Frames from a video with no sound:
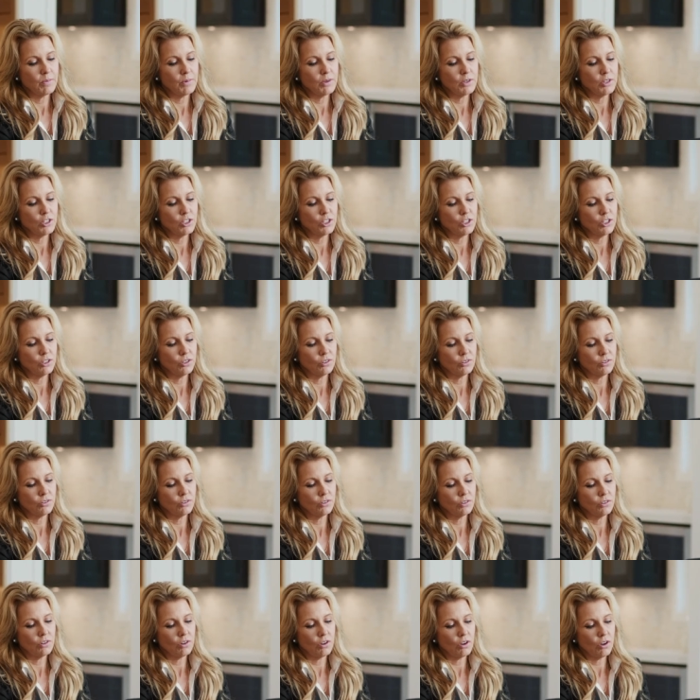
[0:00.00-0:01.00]
things out on the
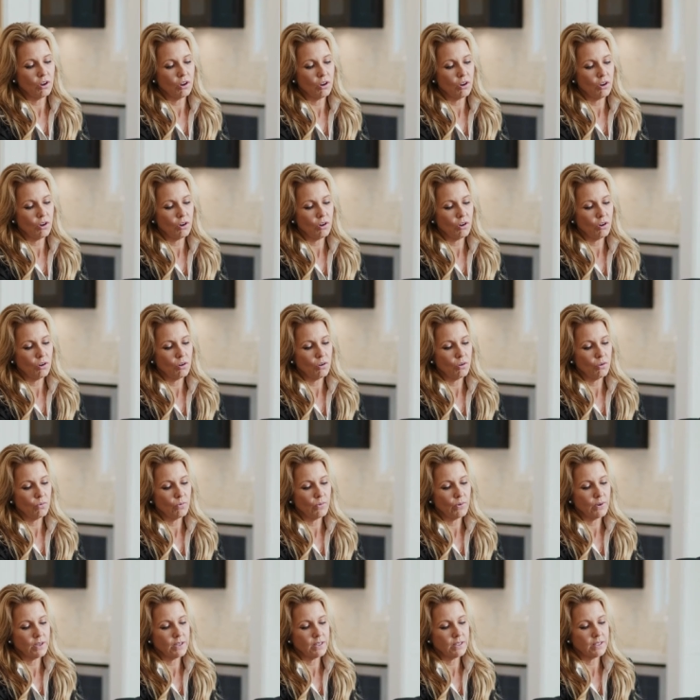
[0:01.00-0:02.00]
kitchen table, guys,
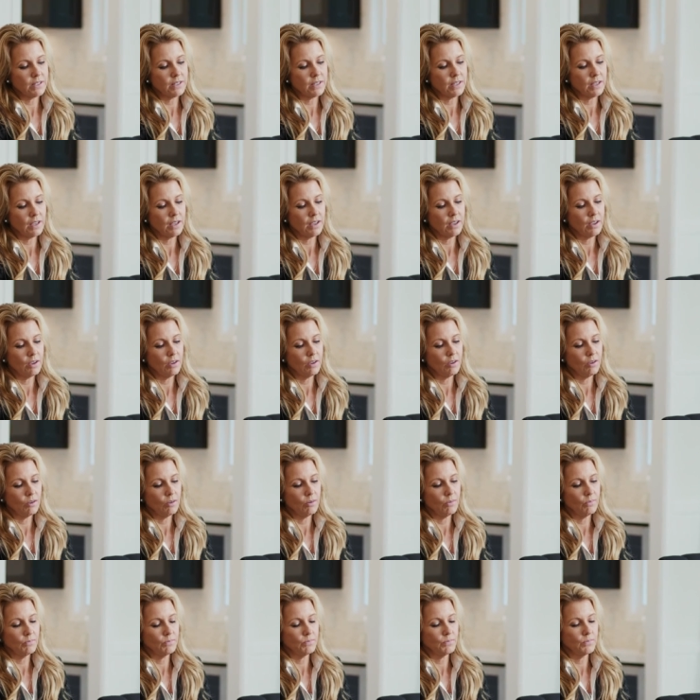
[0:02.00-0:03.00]
I want you to think
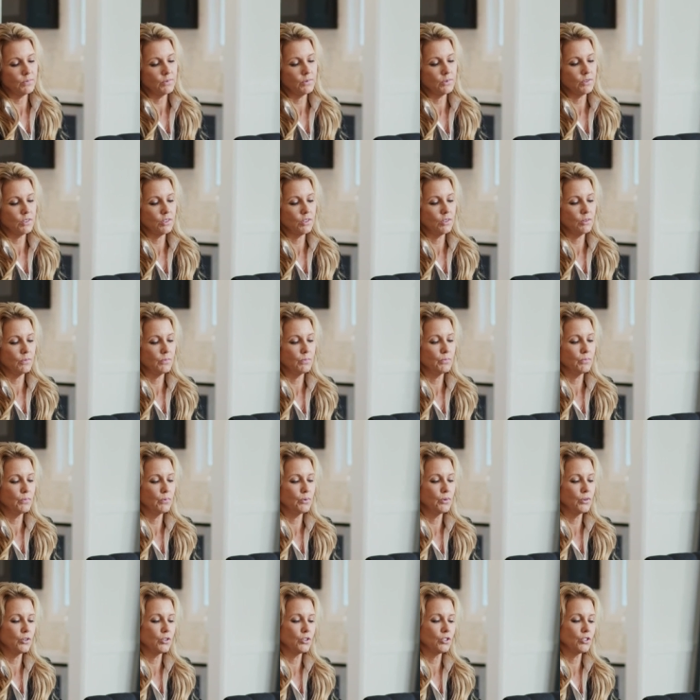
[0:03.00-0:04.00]
about what you're actually putting
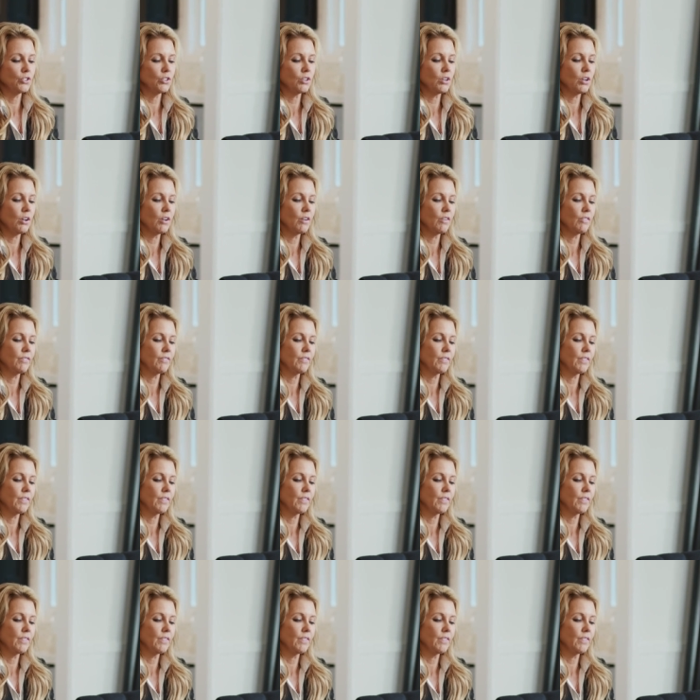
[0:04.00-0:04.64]
out and are you